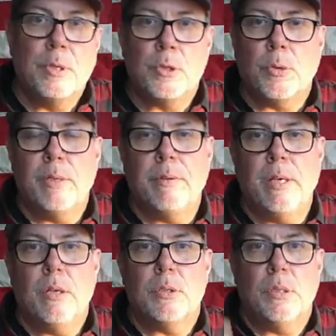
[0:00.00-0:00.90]
enjoying the
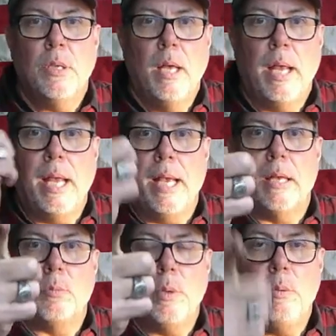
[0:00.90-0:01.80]
videos,
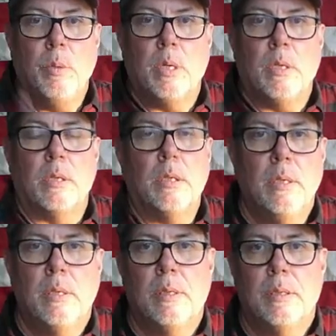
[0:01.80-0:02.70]
and we will
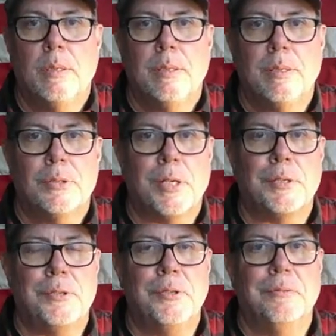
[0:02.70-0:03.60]
talk
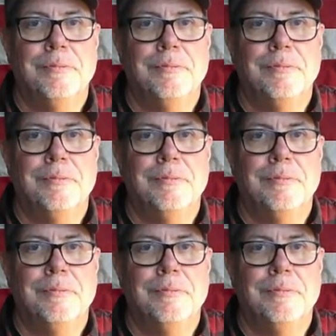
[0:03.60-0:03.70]
to you soon.